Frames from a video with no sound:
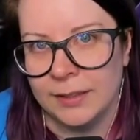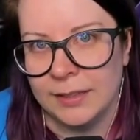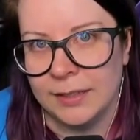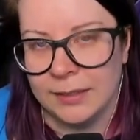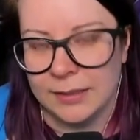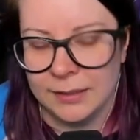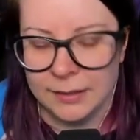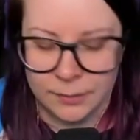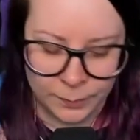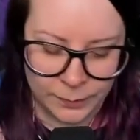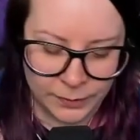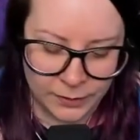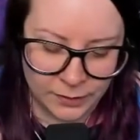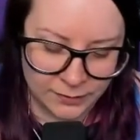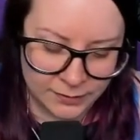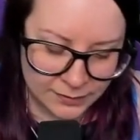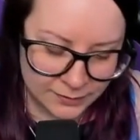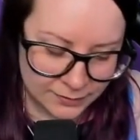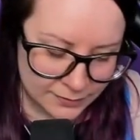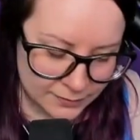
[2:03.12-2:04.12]
it is because
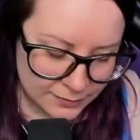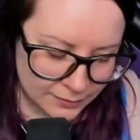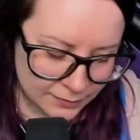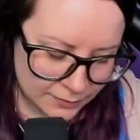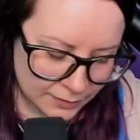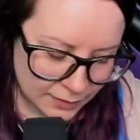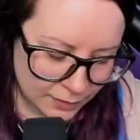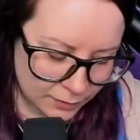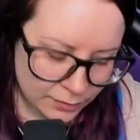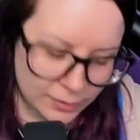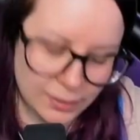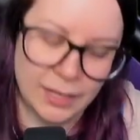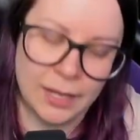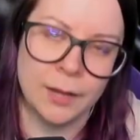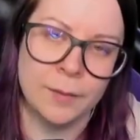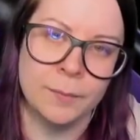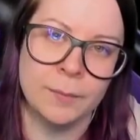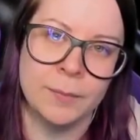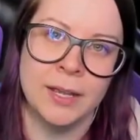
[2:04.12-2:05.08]
this is a scary game